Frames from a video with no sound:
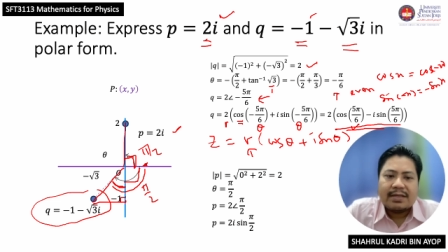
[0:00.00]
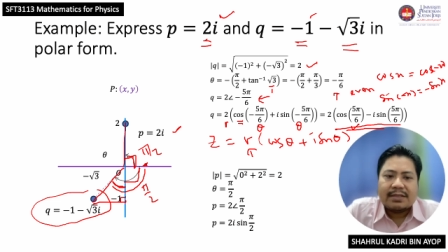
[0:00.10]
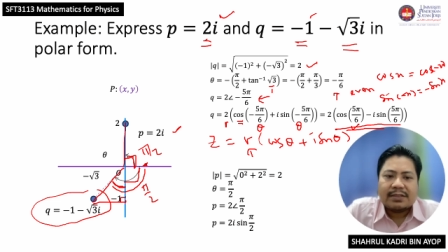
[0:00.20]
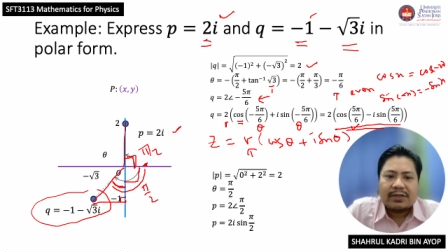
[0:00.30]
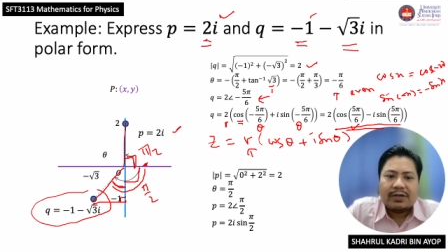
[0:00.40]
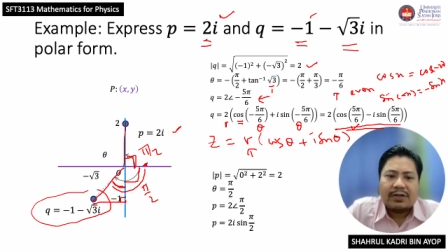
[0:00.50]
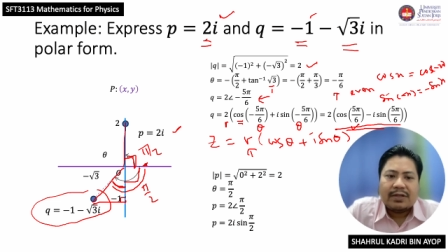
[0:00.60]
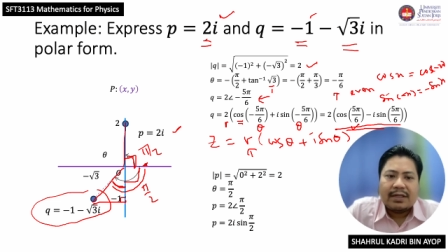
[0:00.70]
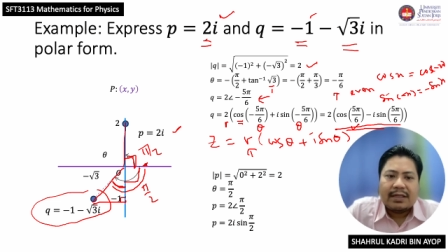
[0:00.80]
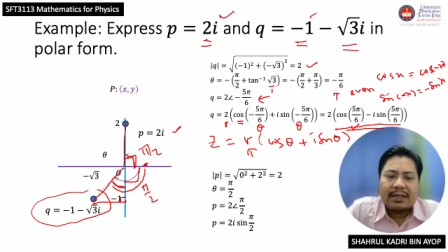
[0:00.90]
So
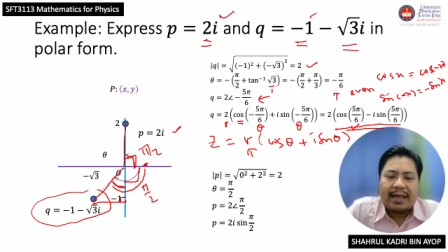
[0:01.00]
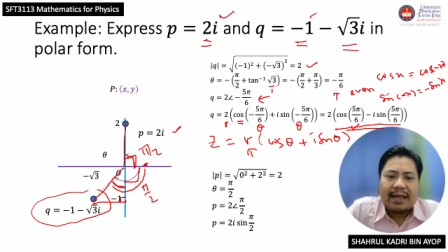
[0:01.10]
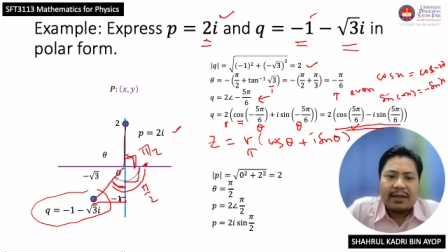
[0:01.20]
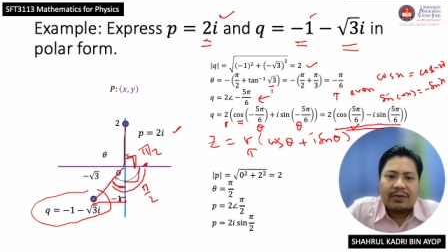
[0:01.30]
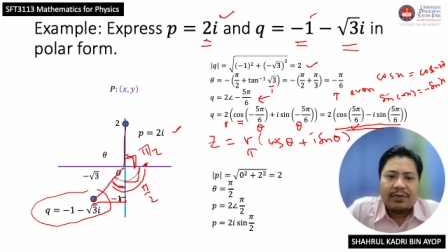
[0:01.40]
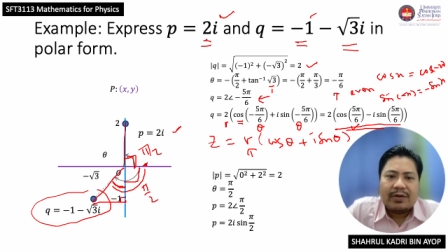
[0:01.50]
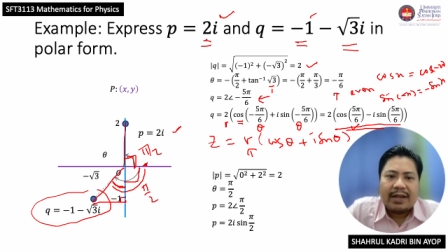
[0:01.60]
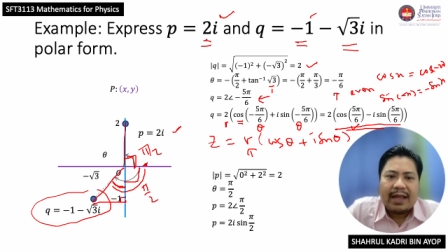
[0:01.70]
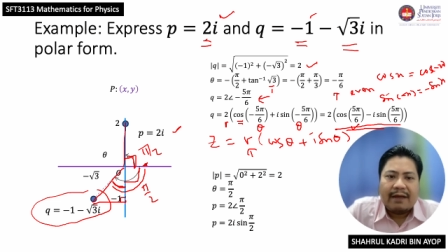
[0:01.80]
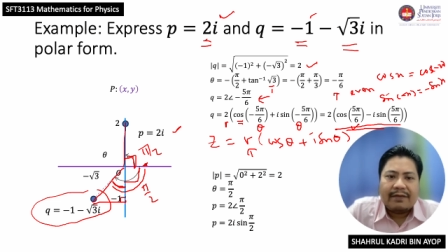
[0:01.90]
that you don't
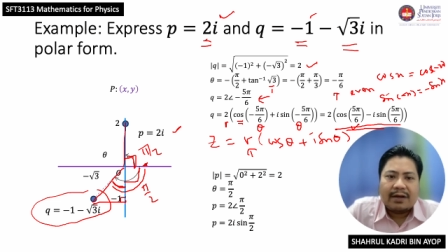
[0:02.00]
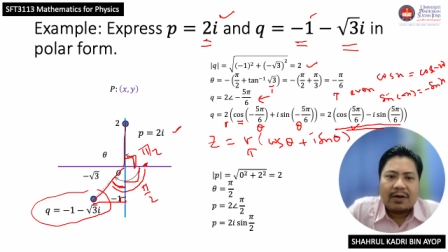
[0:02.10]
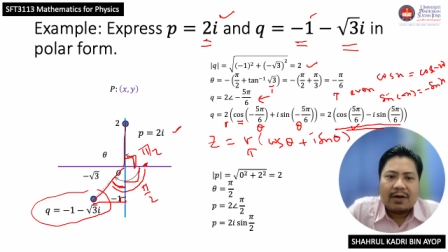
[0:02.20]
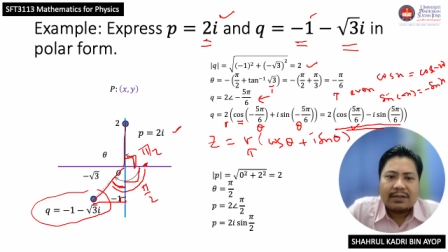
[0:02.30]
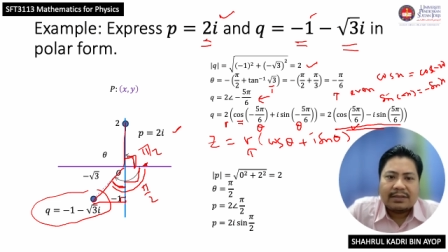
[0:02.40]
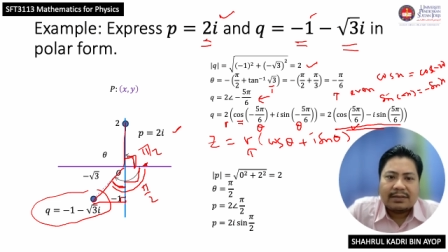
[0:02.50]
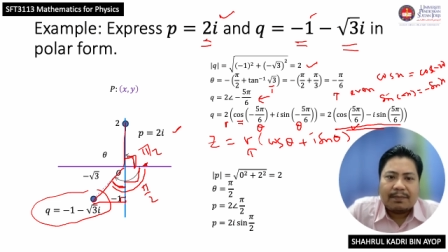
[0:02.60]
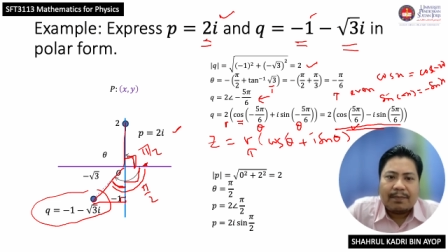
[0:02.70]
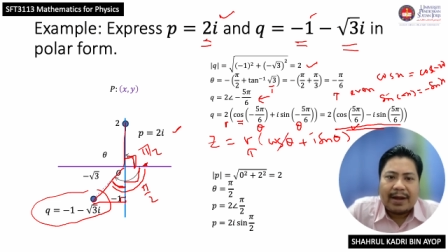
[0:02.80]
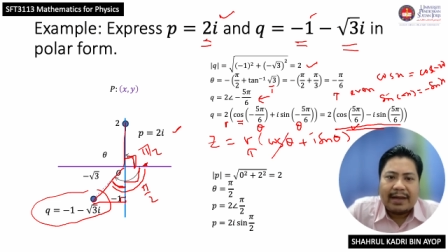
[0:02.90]
have a cos
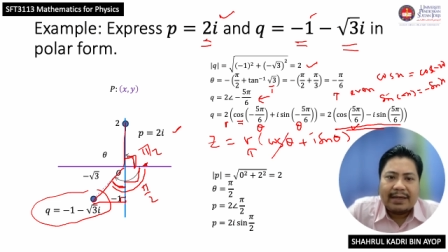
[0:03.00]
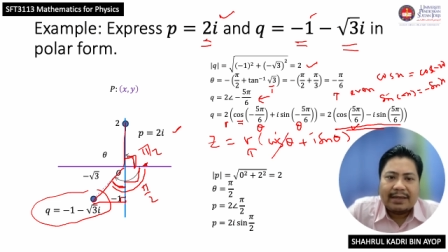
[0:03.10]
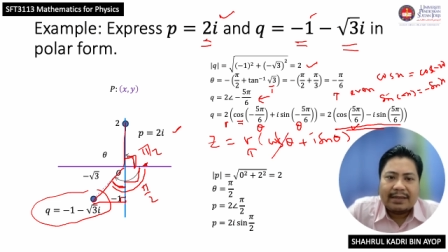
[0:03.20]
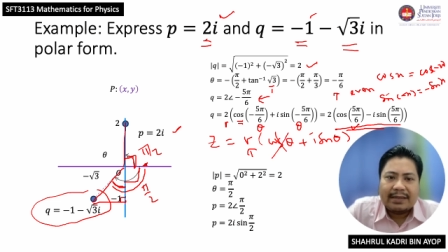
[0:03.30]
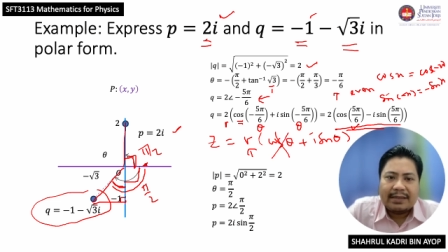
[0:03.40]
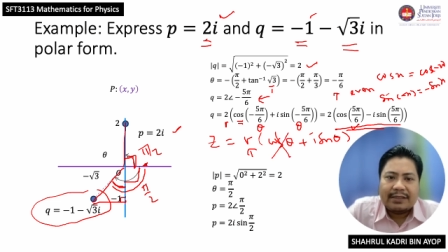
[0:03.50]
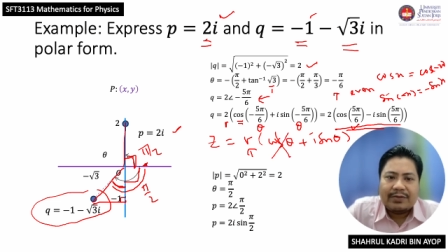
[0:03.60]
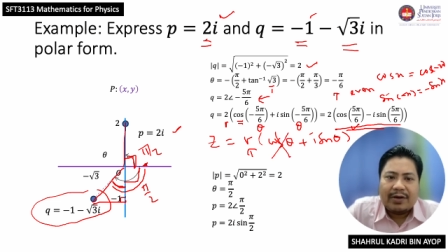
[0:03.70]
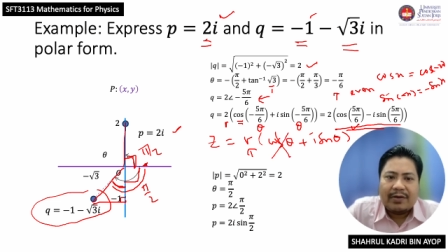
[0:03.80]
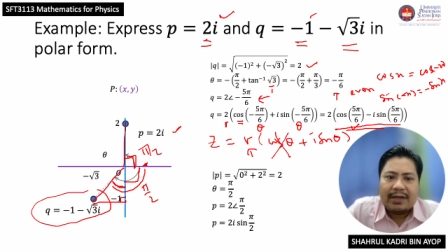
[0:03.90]
part,
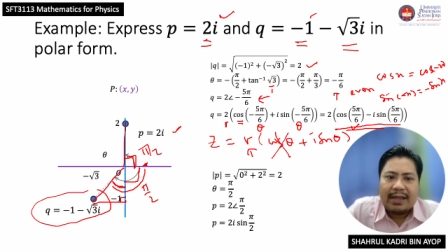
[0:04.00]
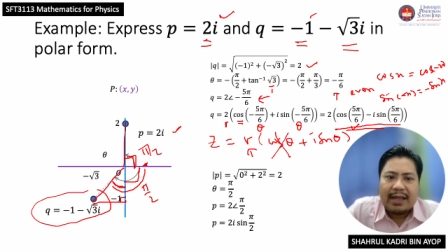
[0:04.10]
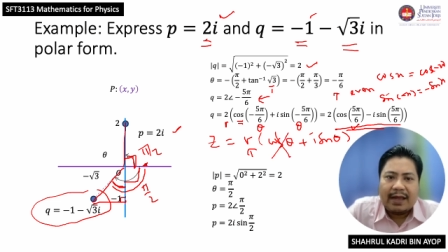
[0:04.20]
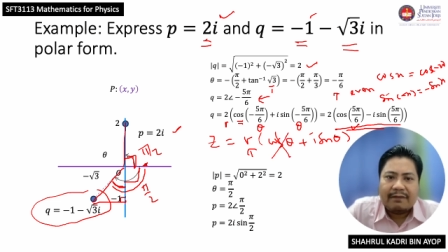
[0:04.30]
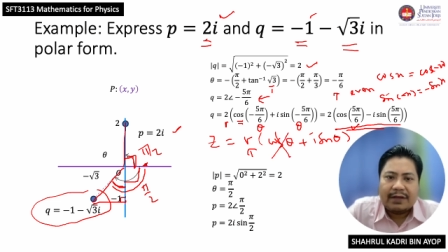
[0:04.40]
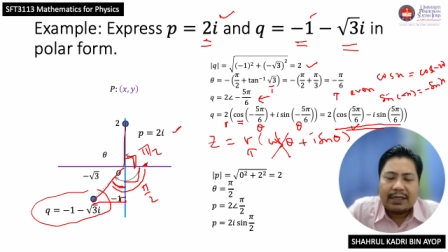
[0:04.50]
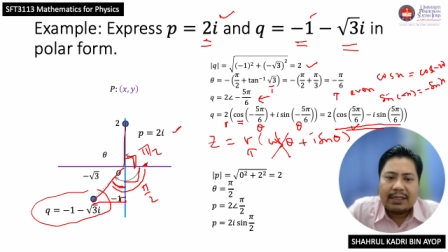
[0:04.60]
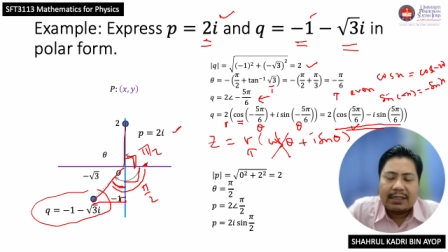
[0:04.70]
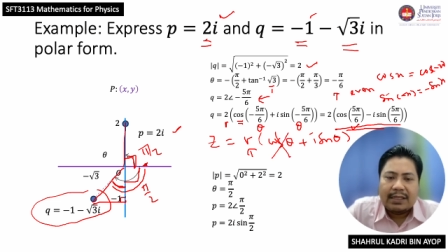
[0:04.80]
you only have a